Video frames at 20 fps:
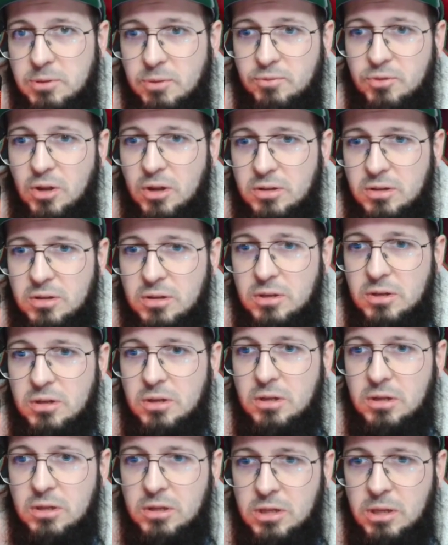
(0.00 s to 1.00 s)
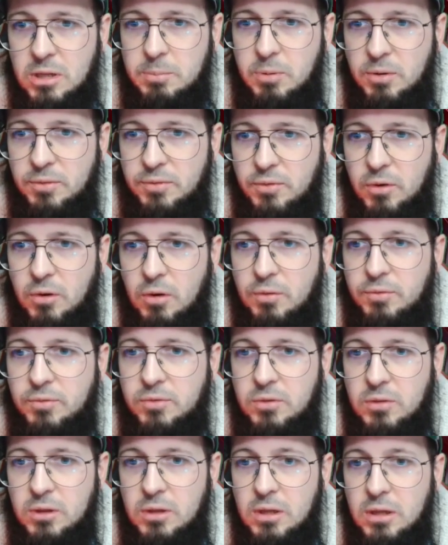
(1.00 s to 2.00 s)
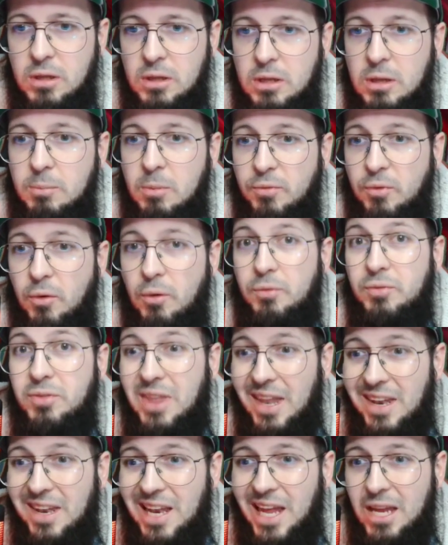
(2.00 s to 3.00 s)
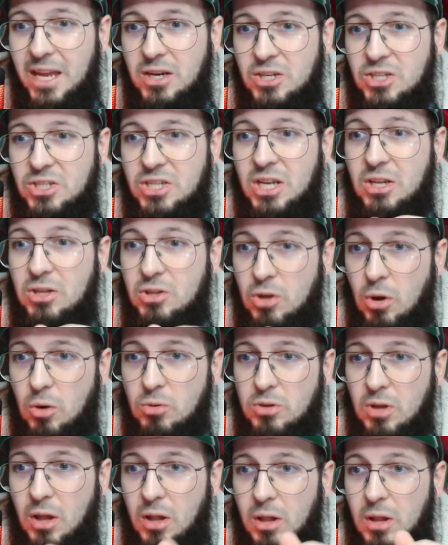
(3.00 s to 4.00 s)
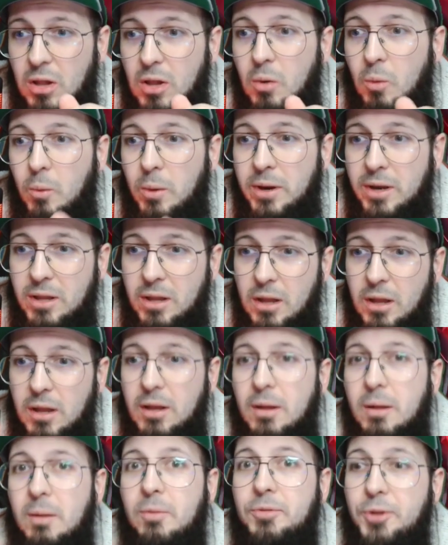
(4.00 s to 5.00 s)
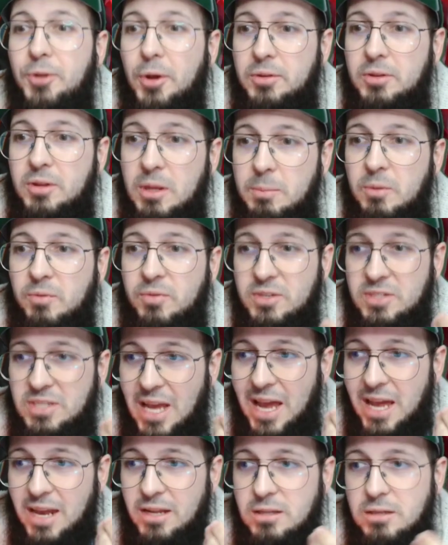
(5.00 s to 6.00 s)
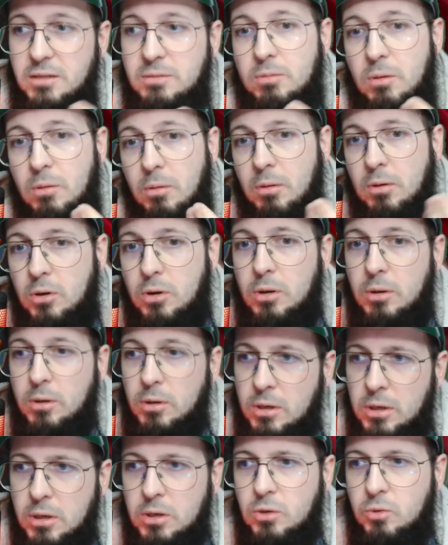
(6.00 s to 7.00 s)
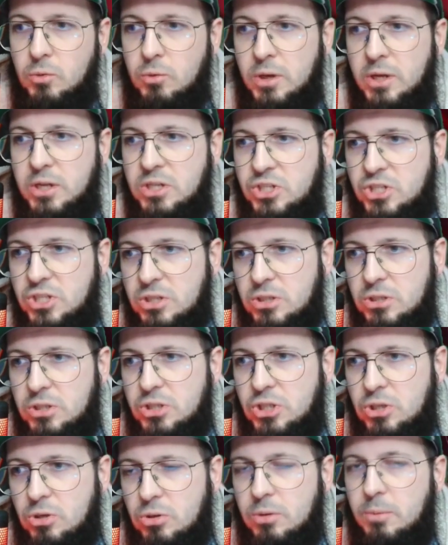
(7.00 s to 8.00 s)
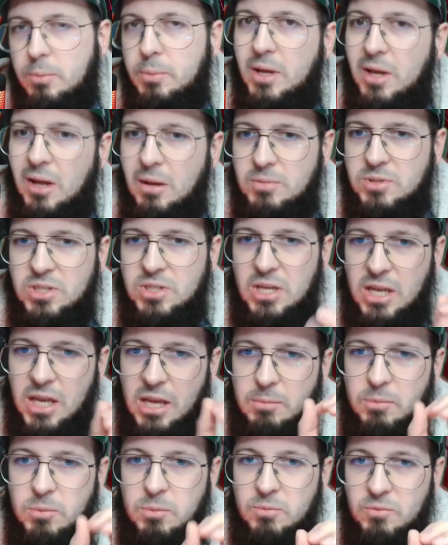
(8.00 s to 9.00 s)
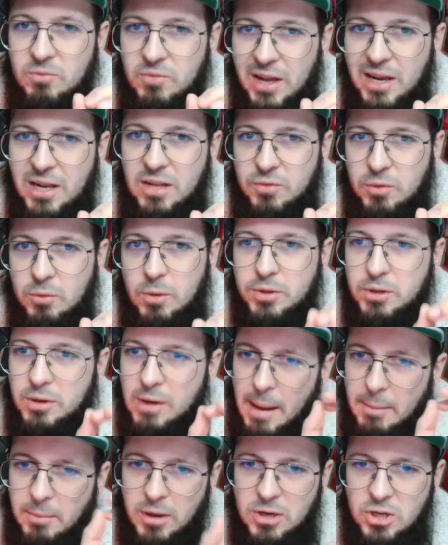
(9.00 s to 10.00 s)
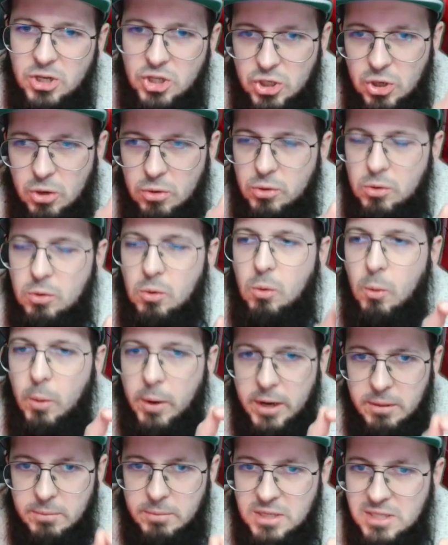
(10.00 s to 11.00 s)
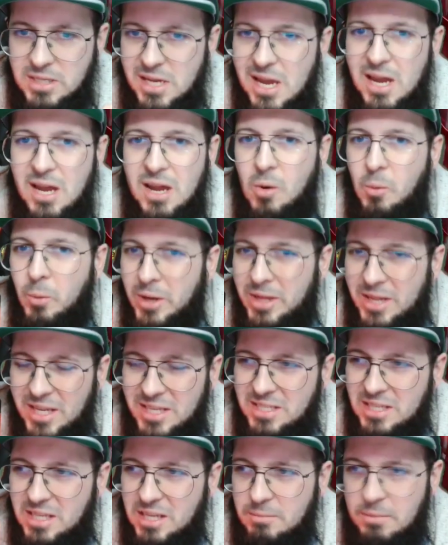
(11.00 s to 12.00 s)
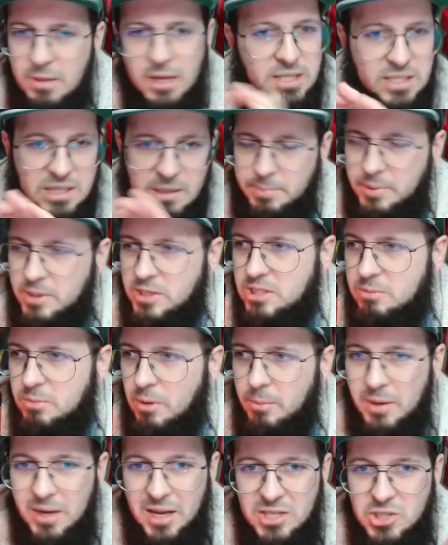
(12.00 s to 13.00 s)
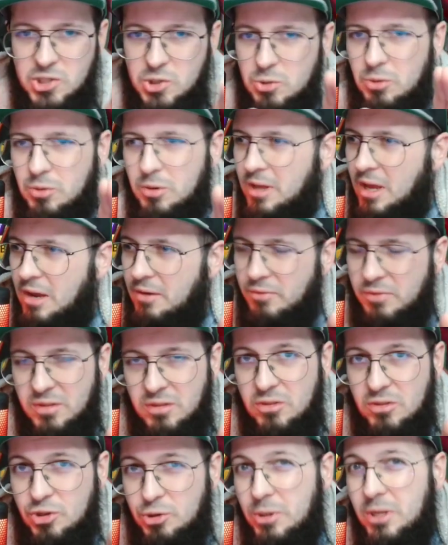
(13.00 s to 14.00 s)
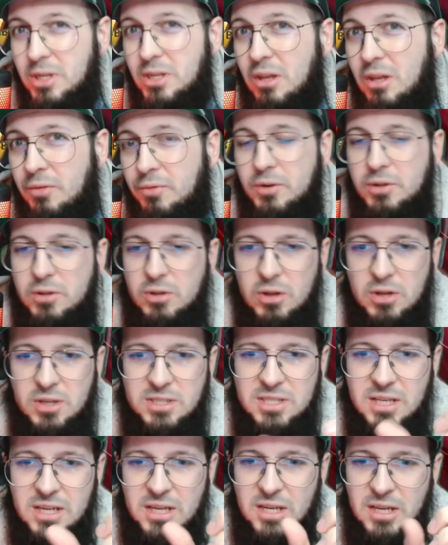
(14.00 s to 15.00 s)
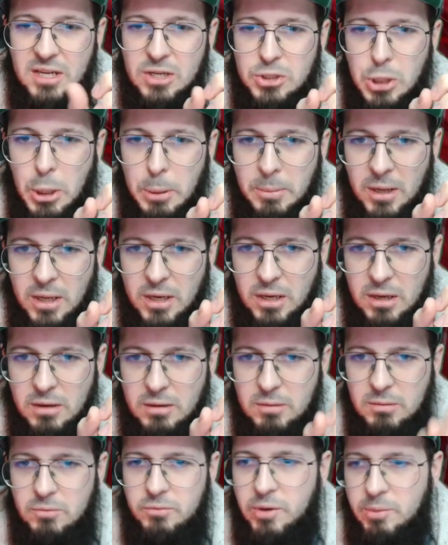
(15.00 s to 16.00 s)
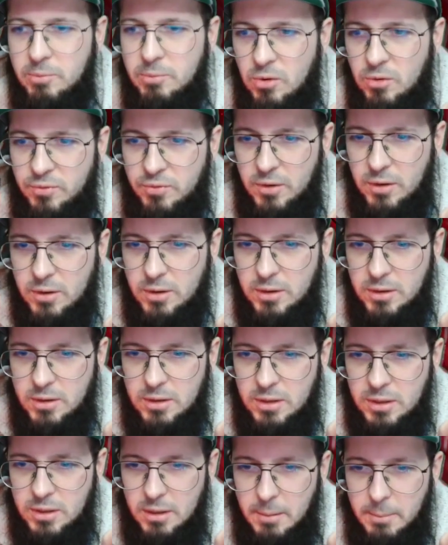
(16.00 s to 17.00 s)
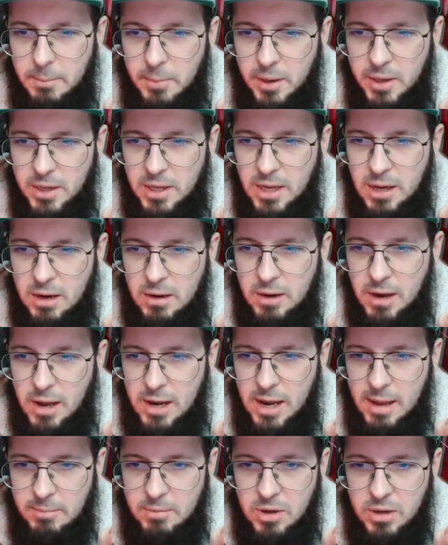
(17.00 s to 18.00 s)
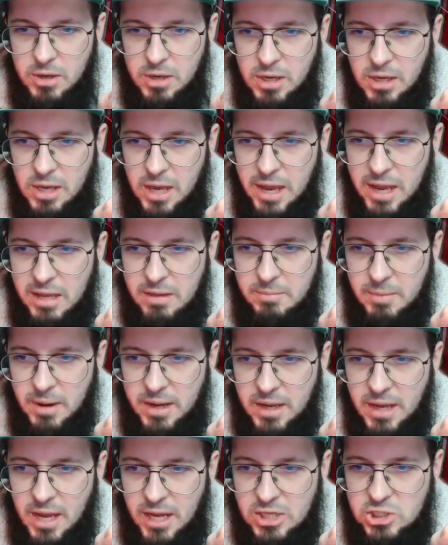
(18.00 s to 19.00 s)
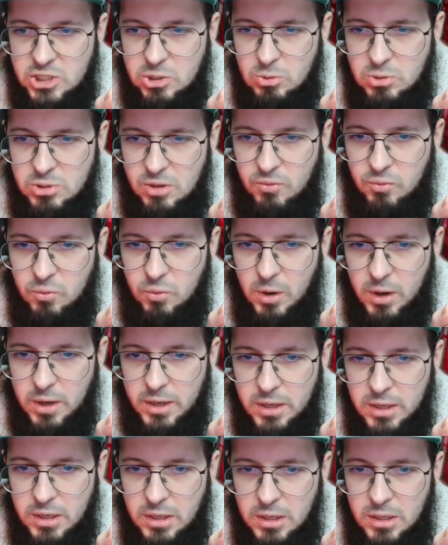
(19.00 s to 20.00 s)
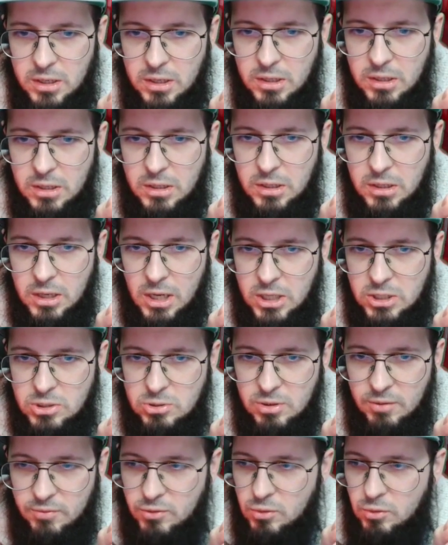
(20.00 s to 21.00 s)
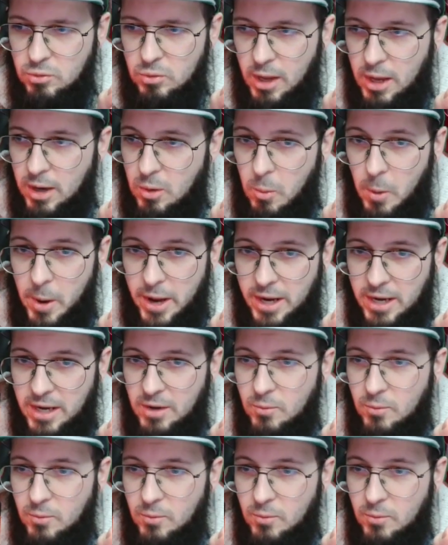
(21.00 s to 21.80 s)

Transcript: of dot, debuff of debuff of ten layers in total, when the dot debuff is added, quick sh shield becomes invalid for one turn. I'm going to show you what it means. With this team, it's impossible because you do not have three different dots. So I'm going to remove Bunny here and I'm going to add my exclusive one, exclusive two, awakening